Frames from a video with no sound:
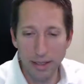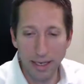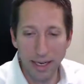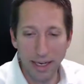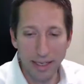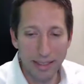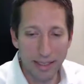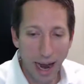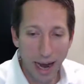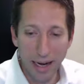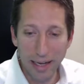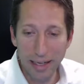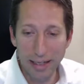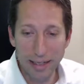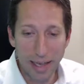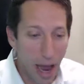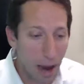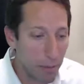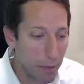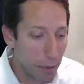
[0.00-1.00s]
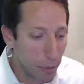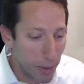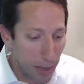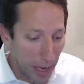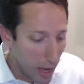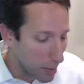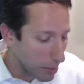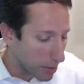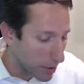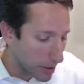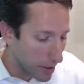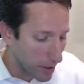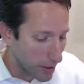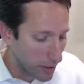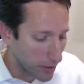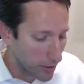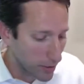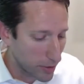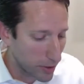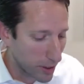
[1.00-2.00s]
exciting time to be able
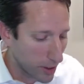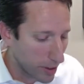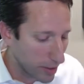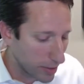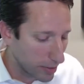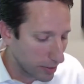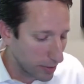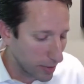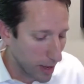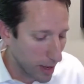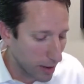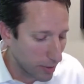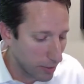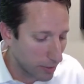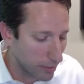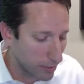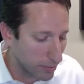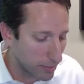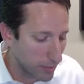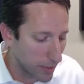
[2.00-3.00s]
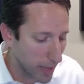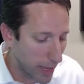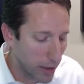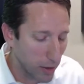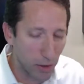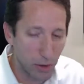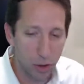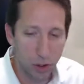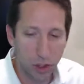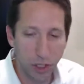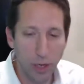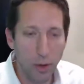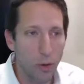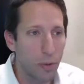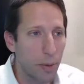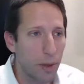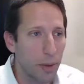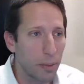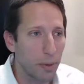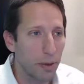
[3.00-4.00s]
to I don't know, share
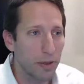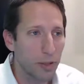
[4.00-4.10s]
with people.